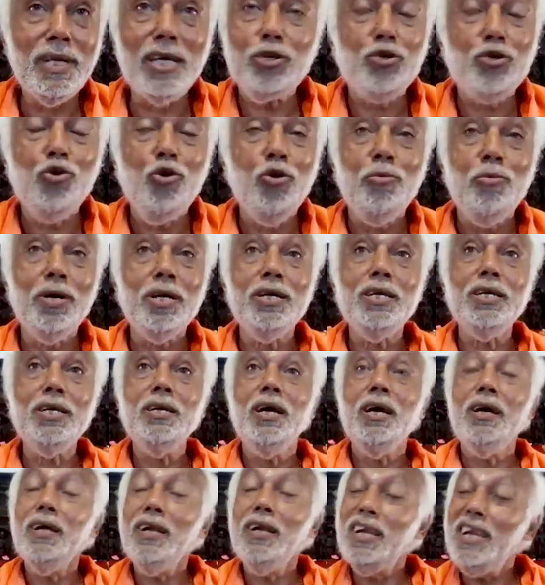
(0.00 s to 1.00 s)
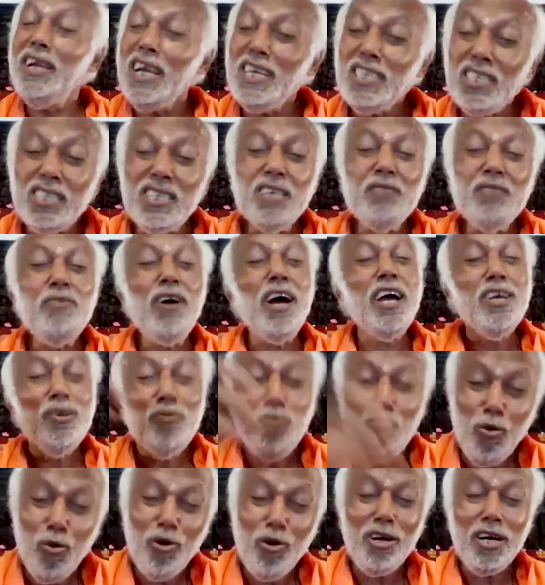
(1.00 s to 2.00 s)
There is nobody less
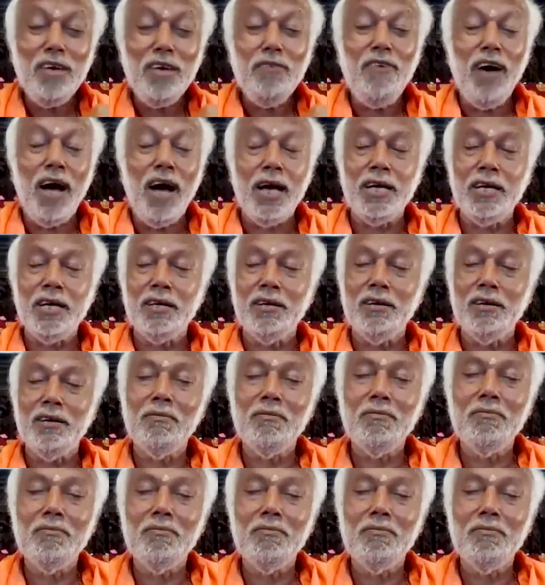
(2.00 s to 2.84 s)
divine, more divine.